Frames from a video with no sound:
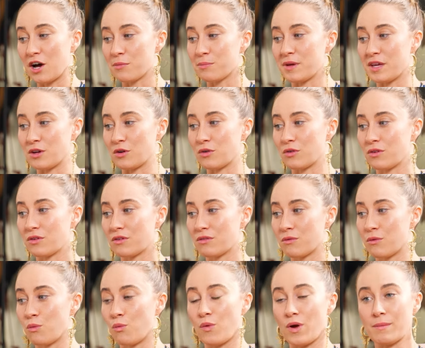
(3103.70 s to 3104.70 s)
helping
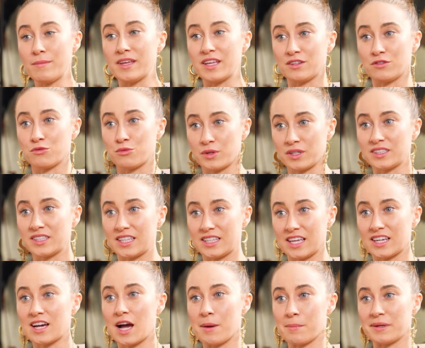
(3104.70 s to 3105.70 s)
women really
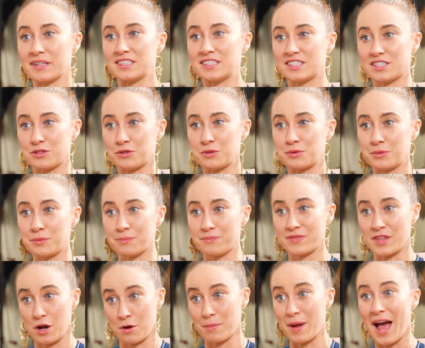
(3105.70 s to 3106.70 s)
like come into
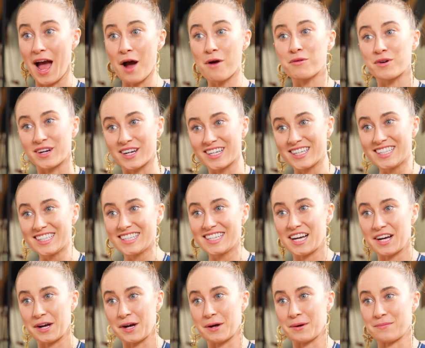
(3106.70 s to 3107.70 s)
their power
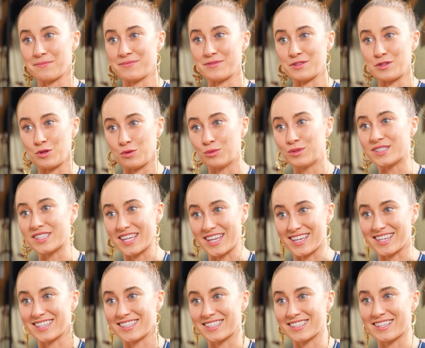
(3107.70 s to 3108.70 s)
um,
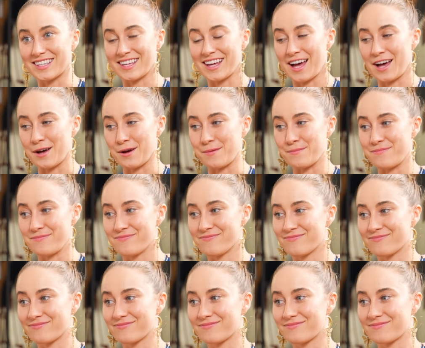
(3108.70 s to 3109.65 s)
using um,